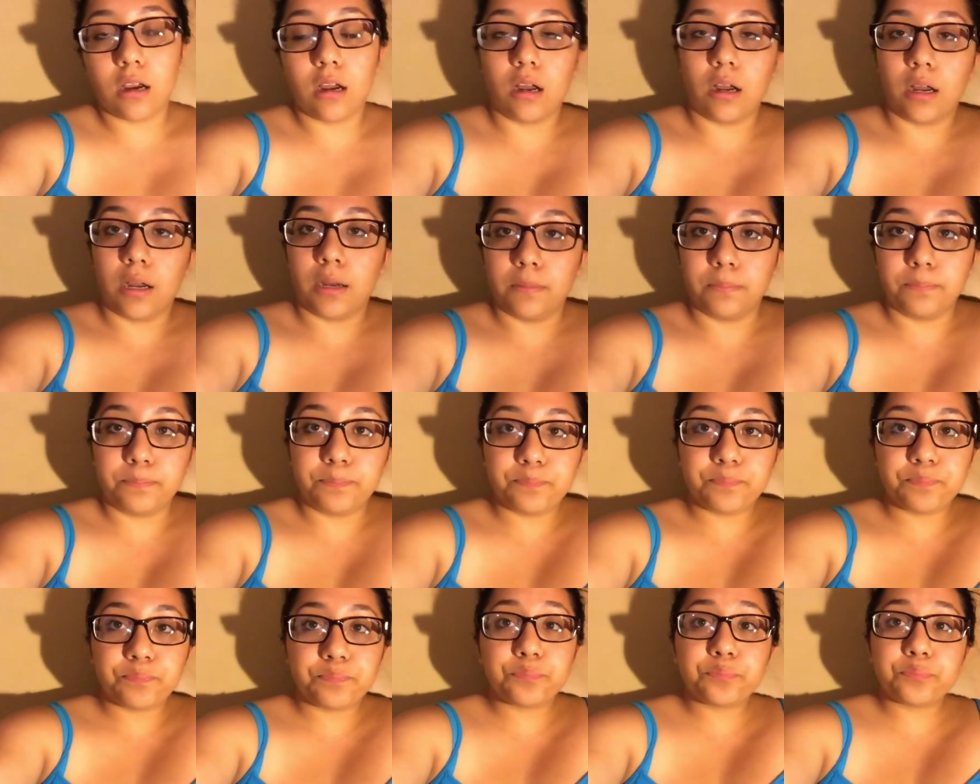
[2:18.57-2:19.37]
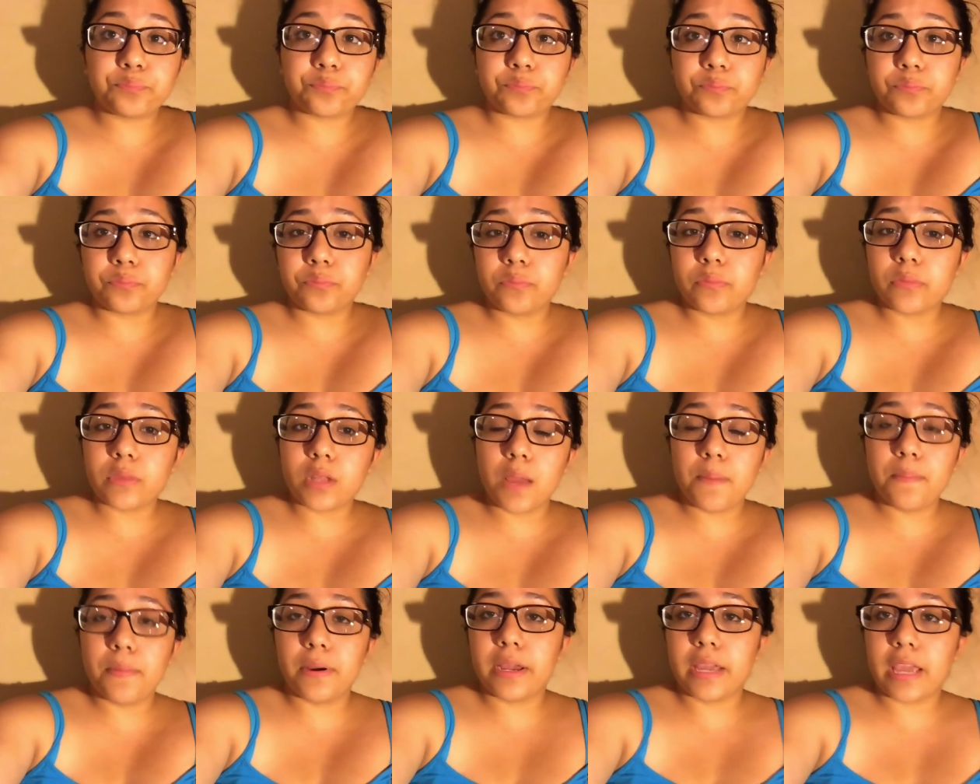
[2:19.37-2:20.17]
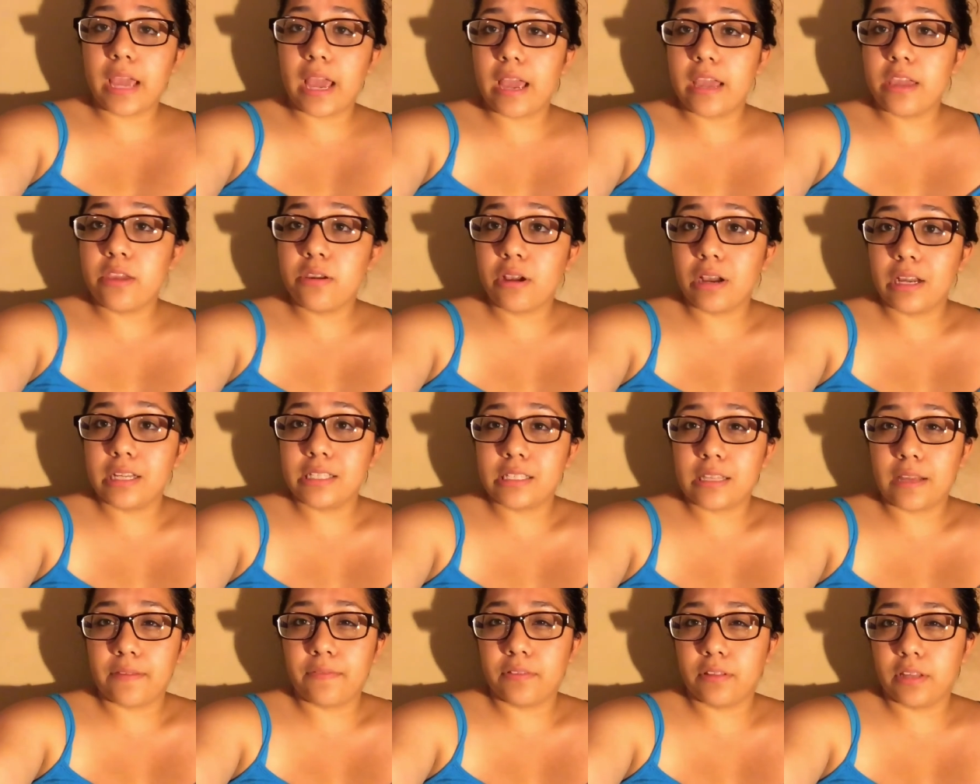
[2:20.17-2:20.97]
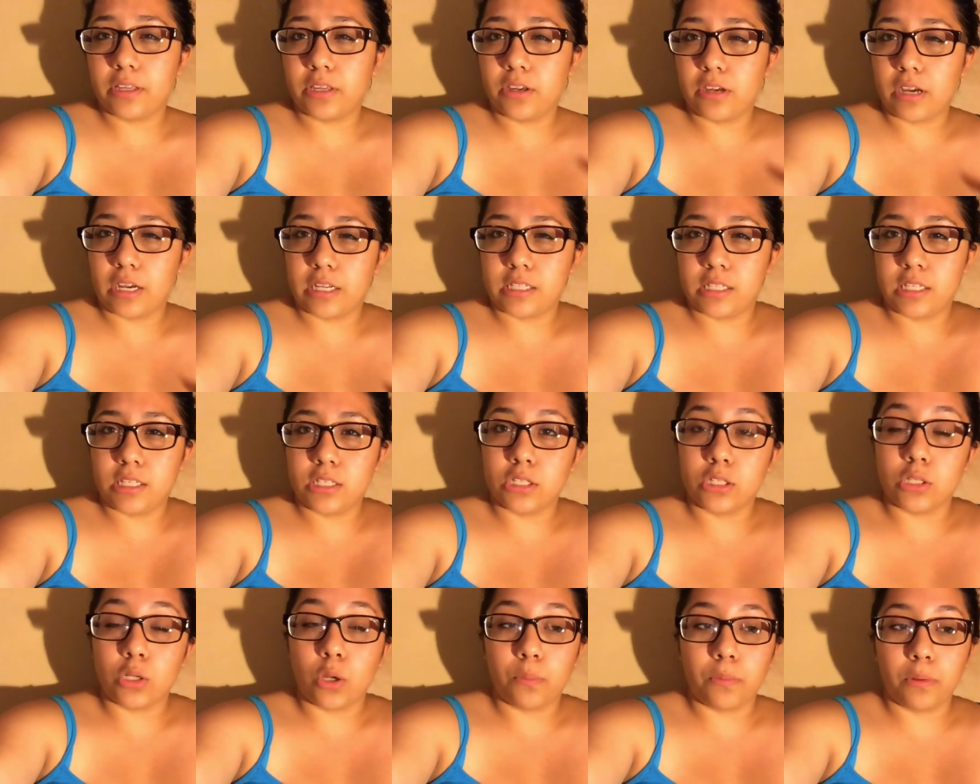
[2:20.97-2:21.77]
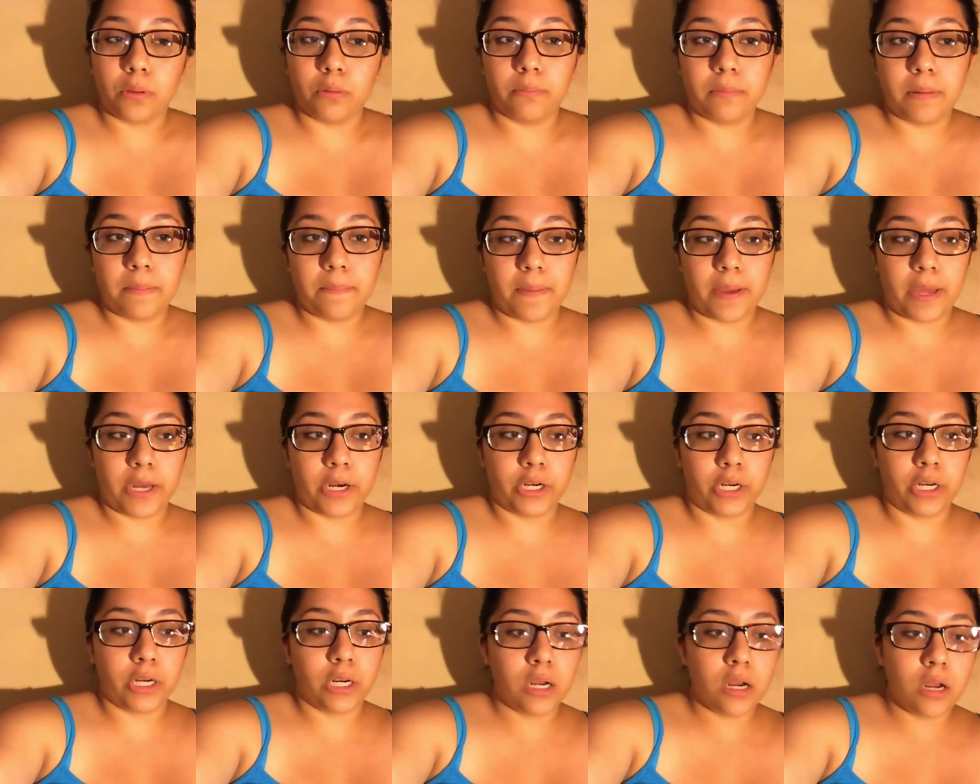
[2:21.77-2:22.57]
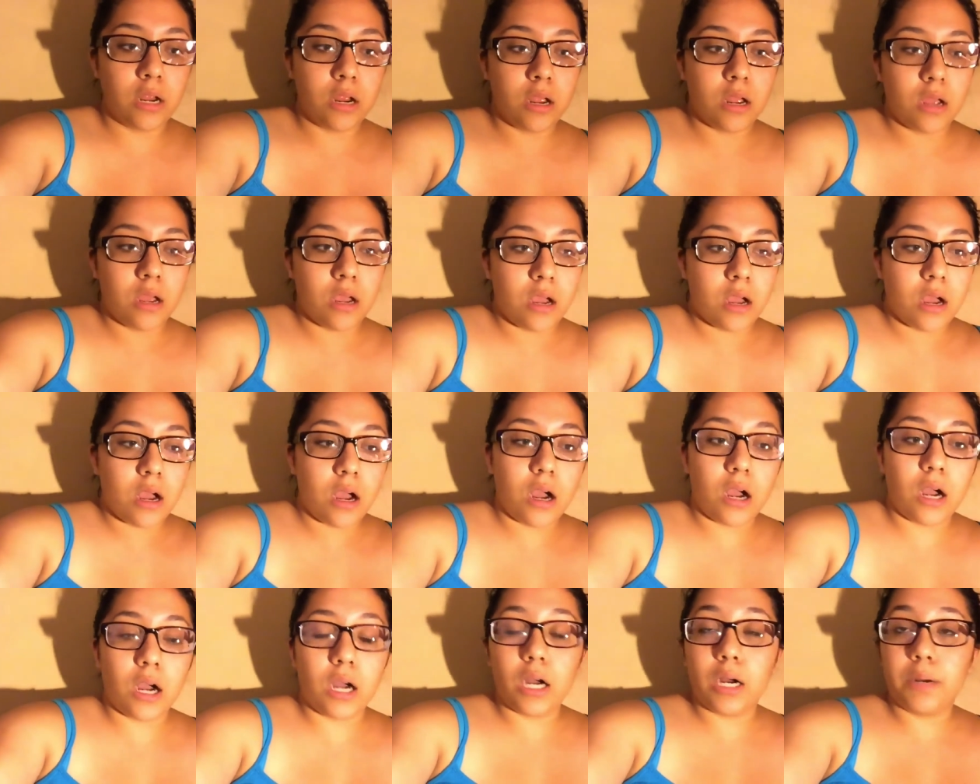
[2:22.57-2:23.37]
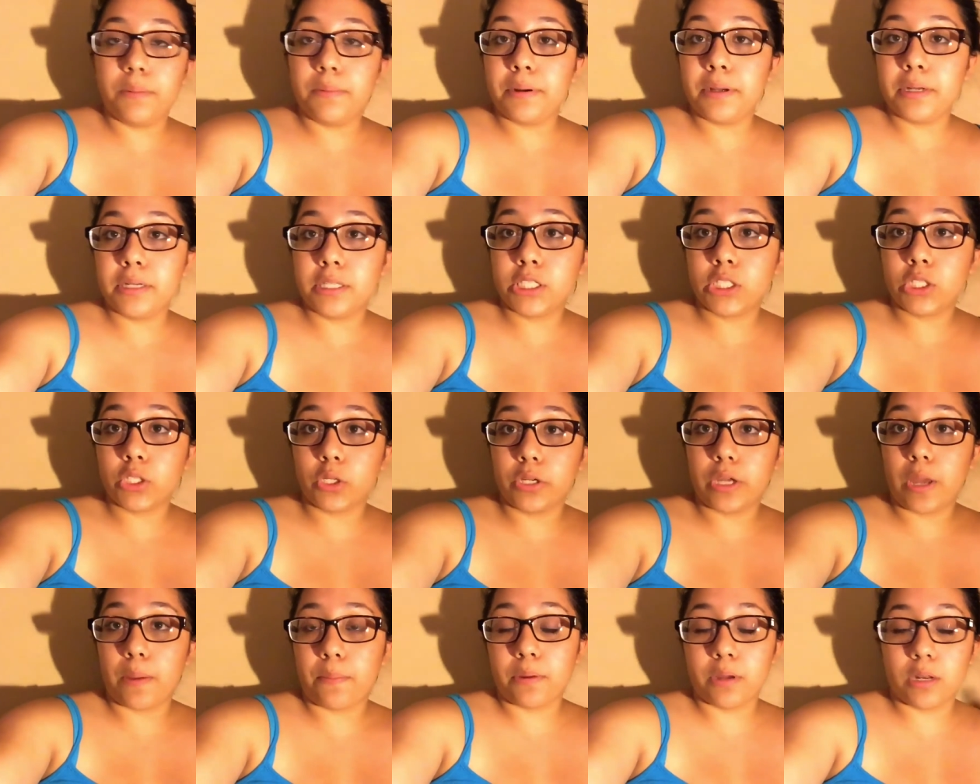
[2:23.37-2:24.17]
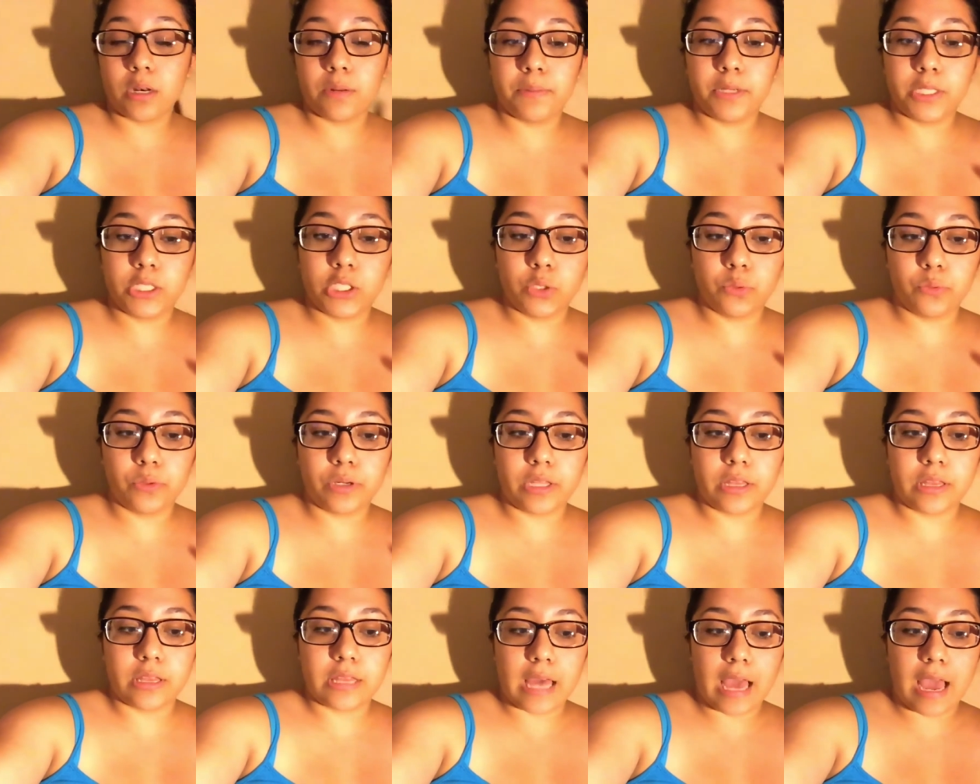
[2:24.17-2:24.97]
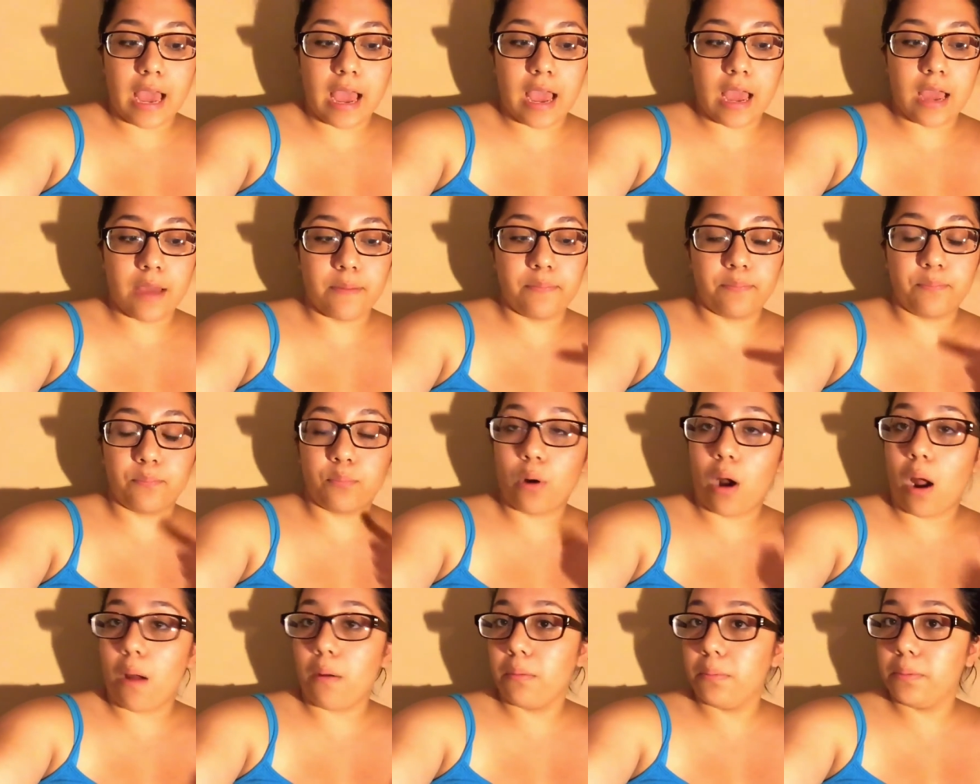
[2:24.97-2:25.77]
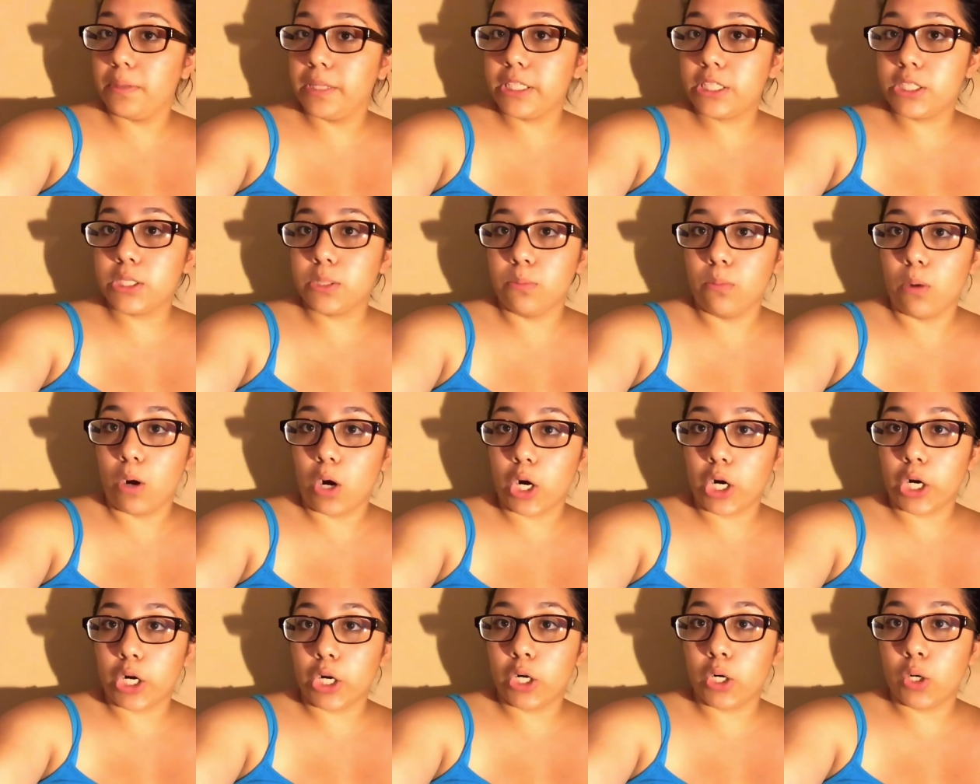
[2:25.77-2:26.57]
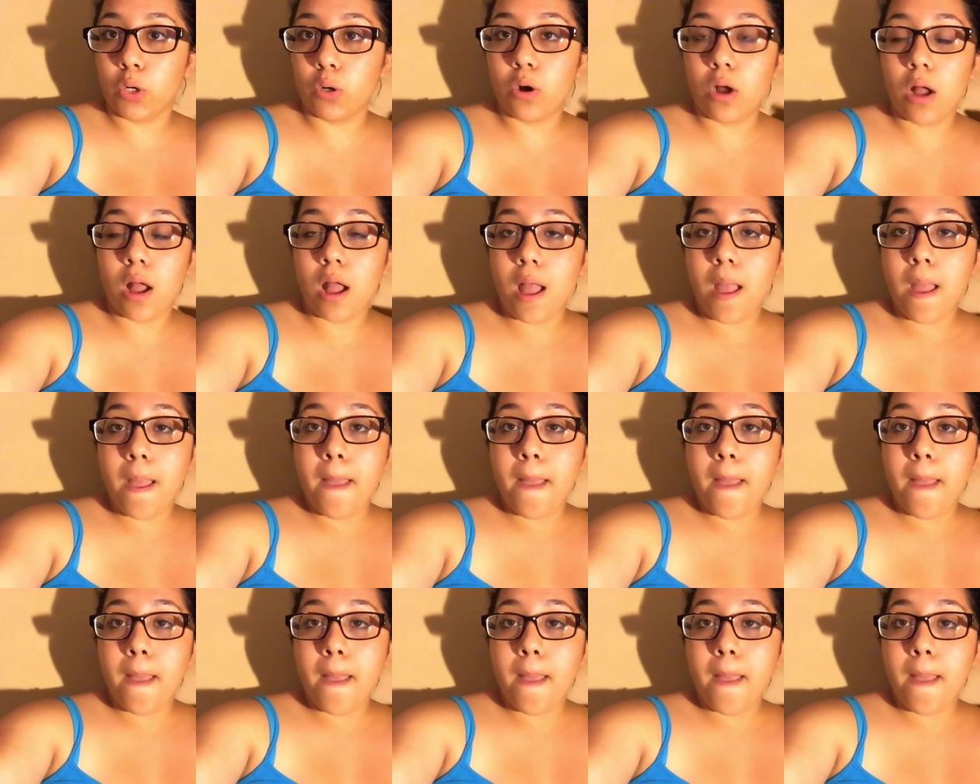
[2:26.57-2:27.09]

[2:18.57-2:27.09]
Um, but yeah, you guys, I feel like you guys need to know me a little bit better. Um, so yeah, I'm going to be doing that probably tomorrow.